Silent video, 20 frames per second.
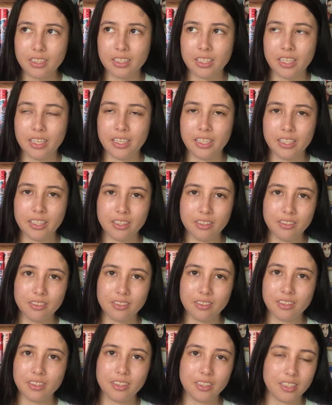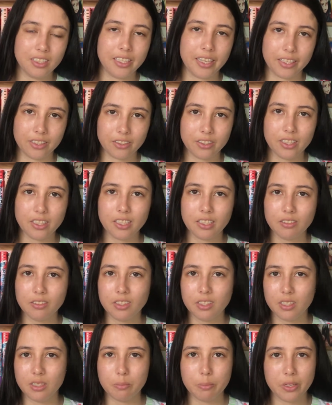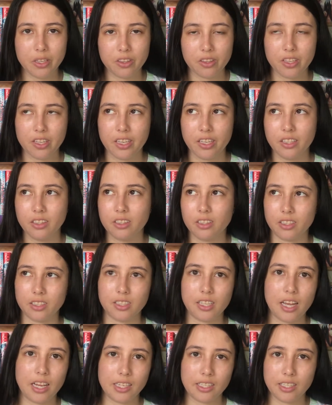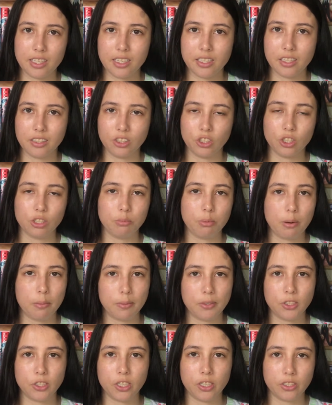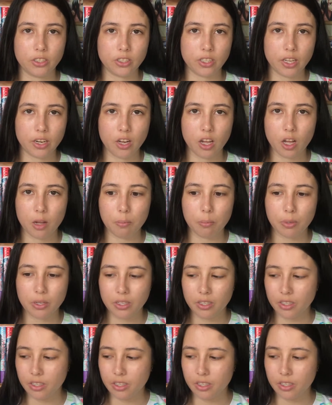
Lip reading: And yeah, so that's obviously a big thing. The sizing, they should probably change that up.